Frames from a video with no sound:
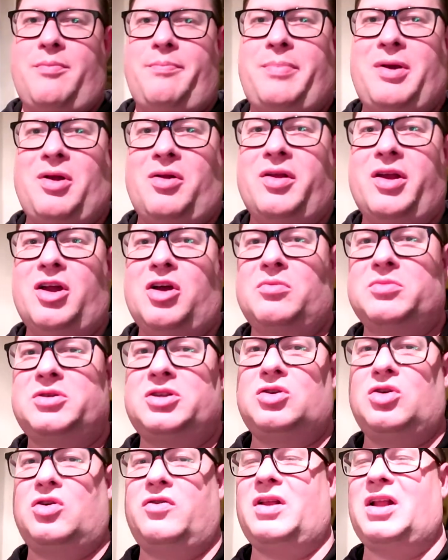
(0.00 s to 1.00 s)
building up
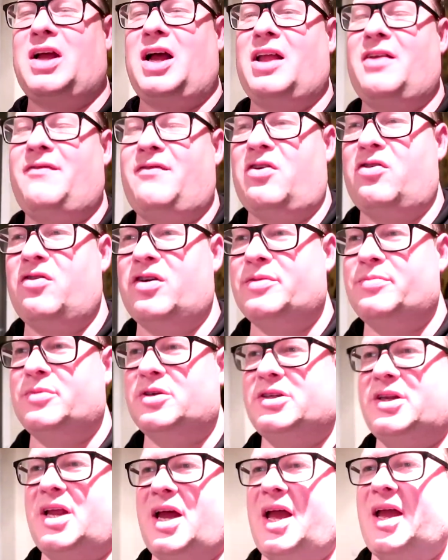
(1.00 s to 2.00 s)
storylines for
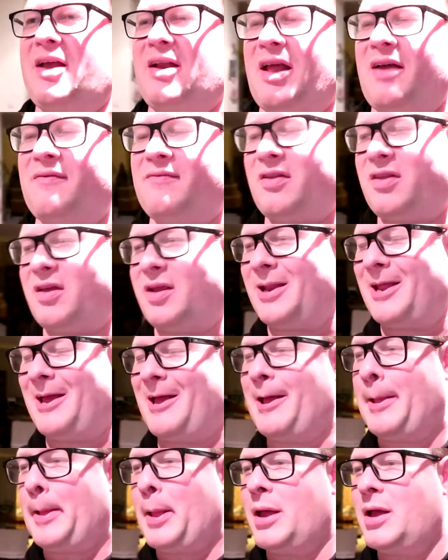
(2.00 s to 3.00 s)
Christmas Day and everything.
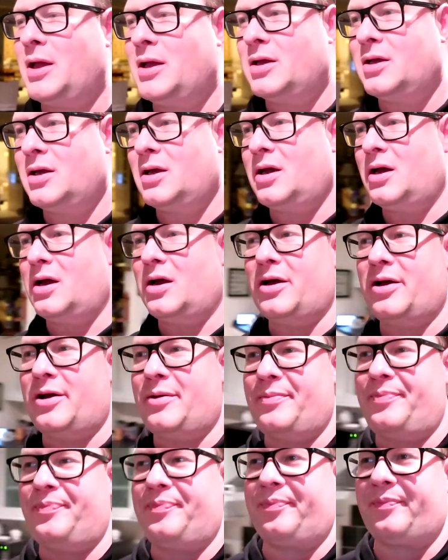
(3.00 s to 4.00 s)

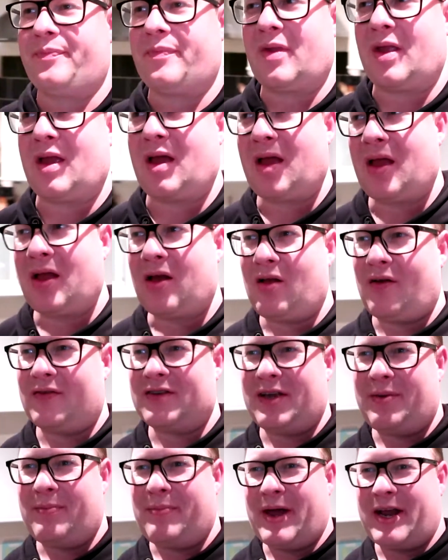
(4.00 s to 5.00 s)
I've
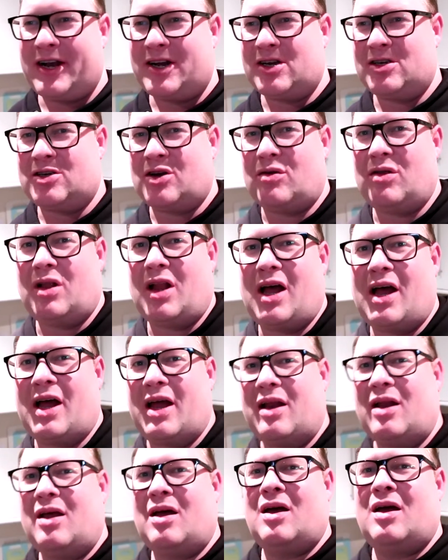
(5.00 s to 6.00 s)
seen pictures
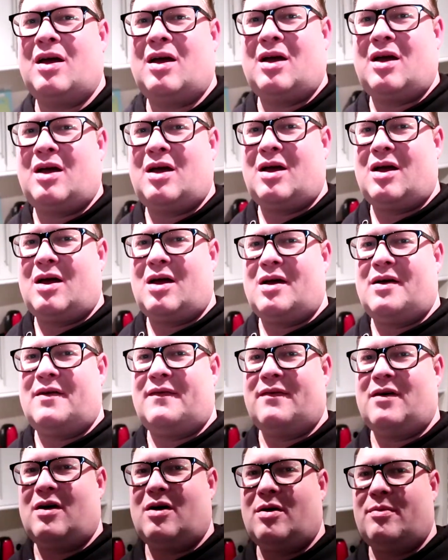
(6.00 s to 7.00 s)
online of
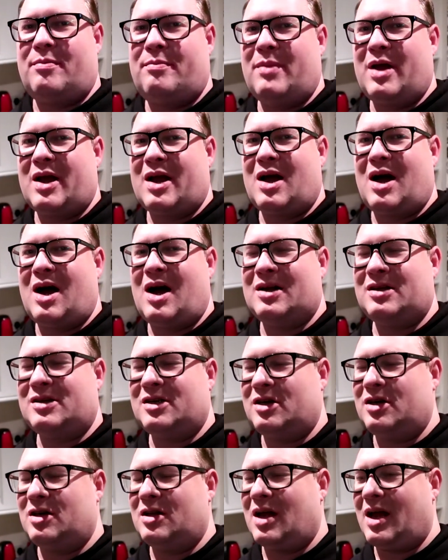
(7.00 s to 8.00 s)
Mick
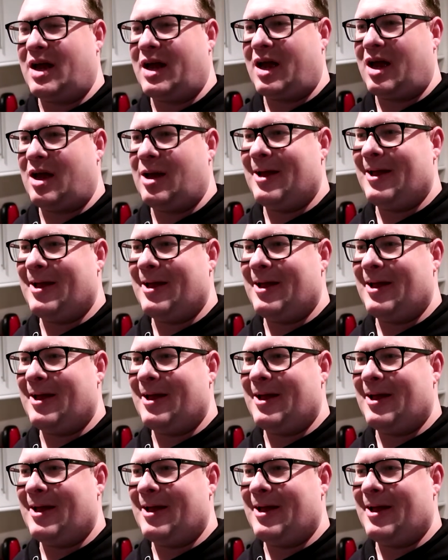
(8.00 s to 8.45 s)
Carter like